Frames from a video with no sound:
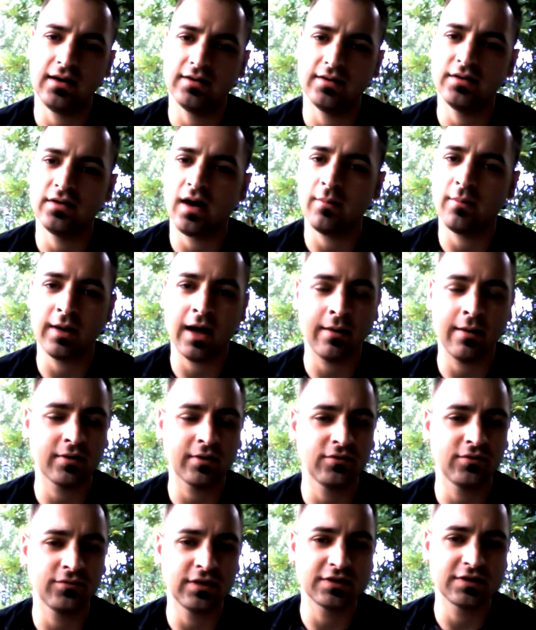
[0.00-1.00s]
You know, I'm
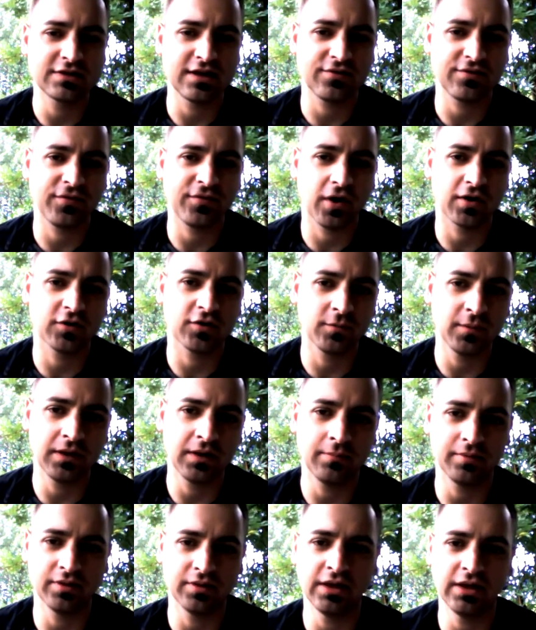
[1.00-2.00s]
convinced that far too
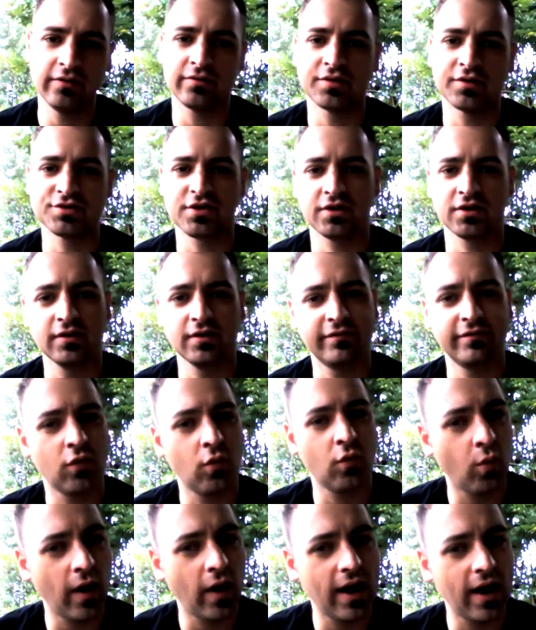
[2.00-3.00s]
many believers are
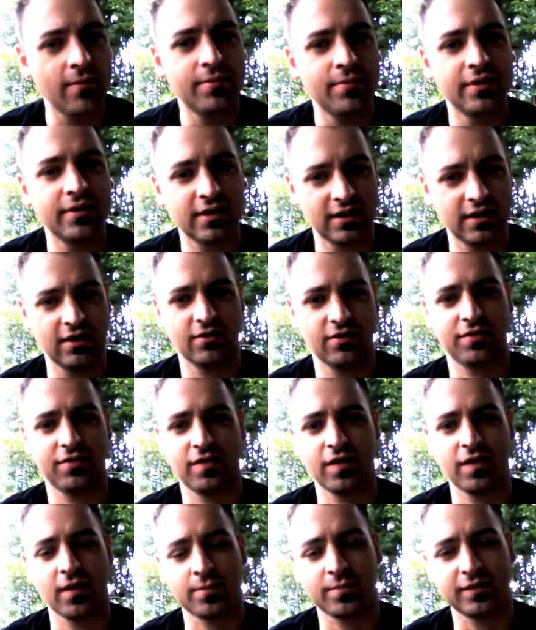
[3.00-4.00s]
living way beneath
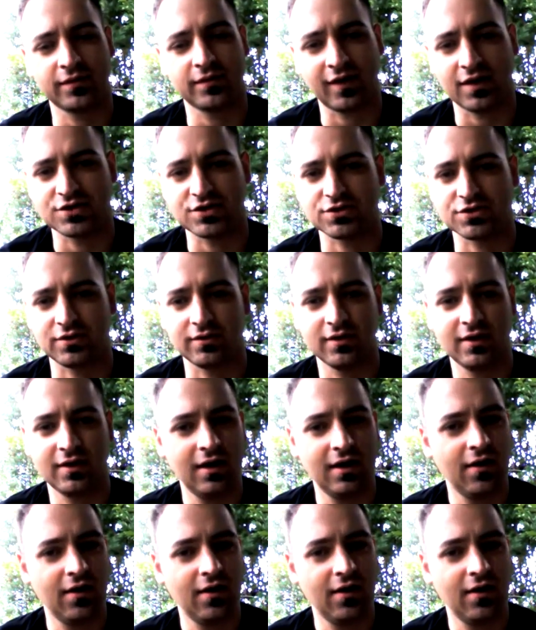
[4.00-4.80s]
their potential.